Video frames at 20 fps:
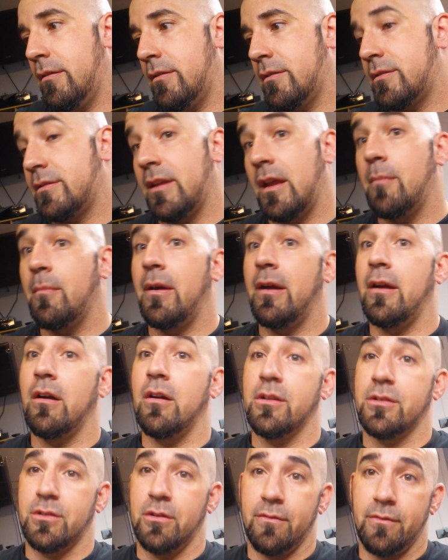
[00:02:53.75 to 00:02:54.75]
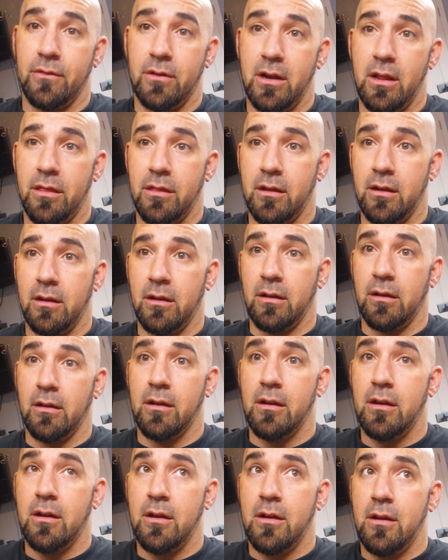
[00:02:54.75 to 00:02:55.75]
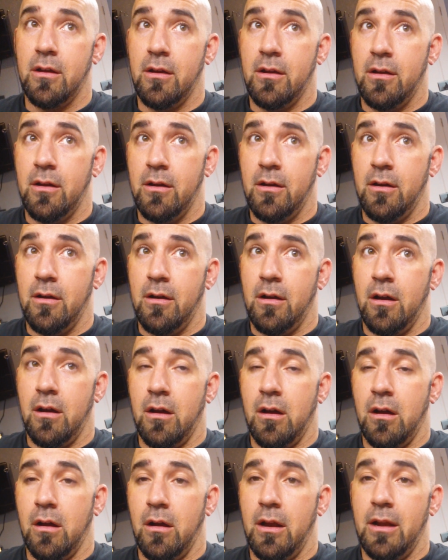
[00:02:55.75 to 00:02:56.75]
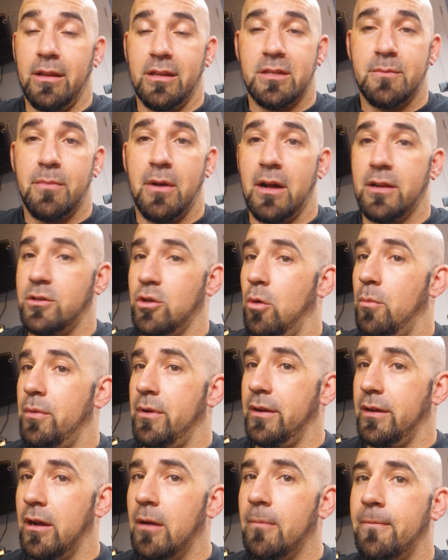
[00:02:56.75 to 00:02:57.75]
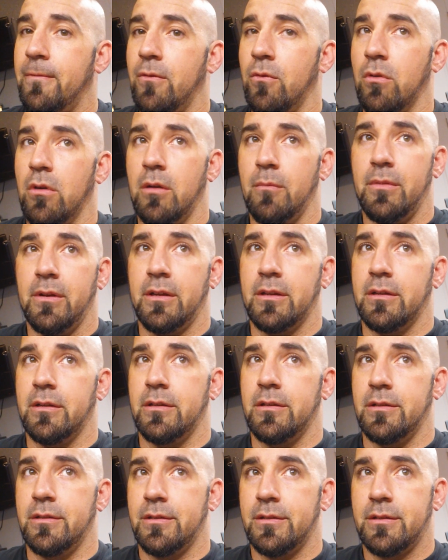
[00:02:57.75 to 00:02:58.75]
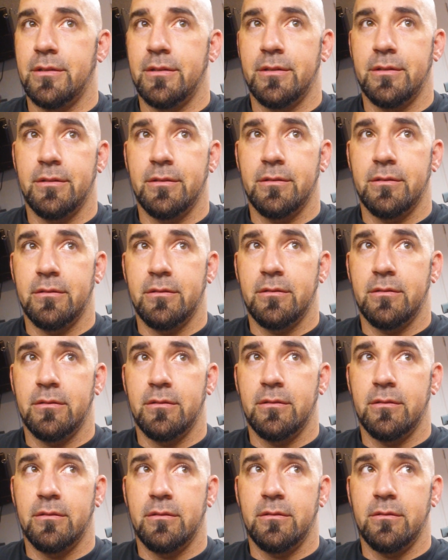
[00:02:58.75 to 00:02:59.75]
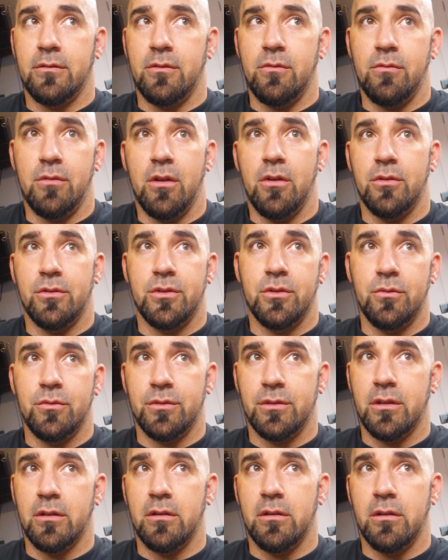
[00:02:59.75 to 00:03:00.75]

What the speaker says: stand by also for anything, any spots opening up for it, because who knows who's going